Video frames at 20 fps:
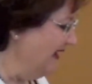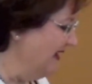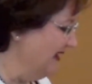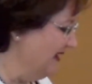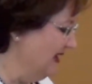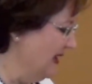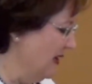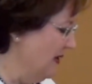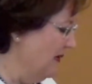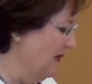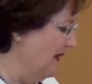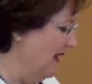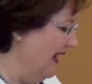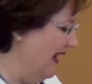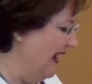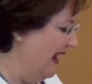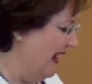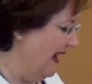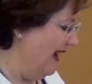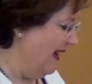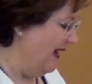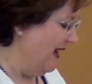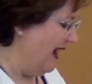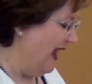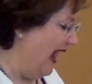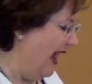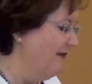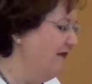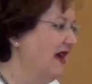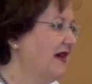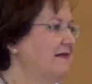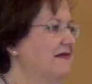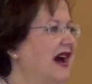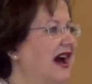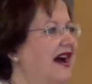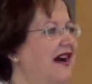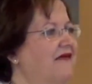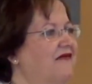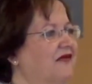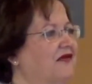So I met
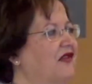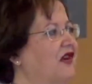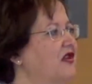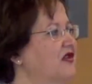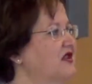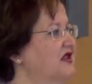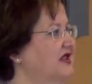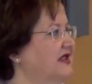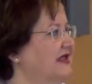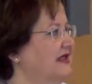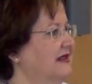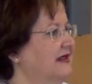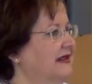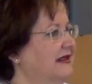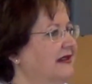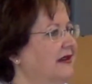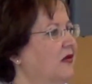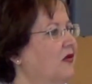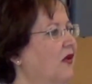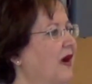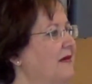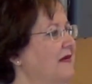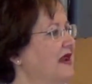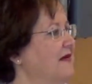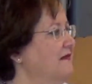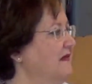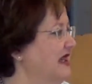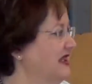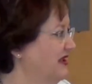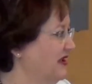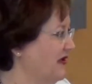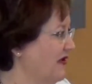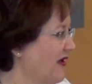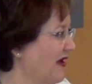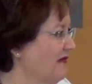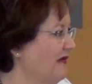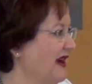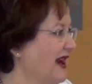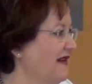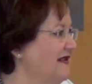my first woman
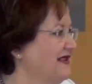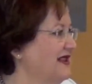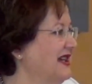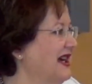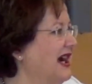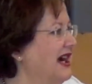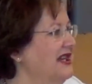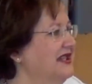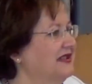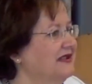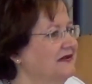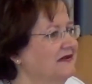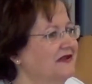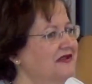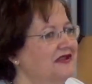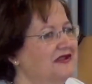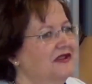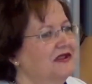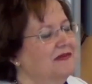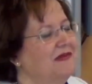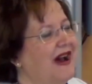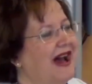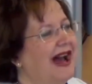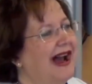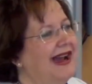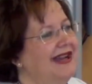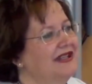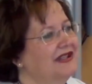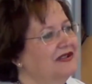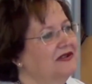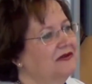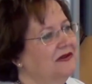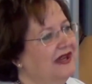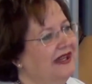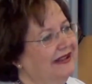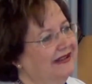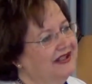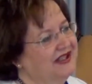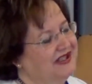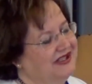mentor when I was in high school, and she was my high school
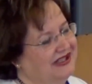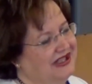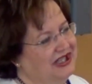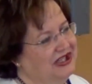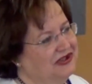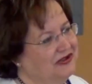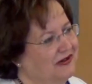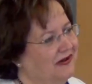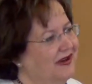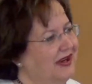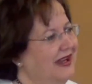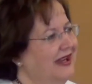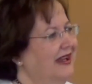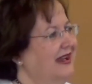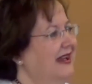English teacher,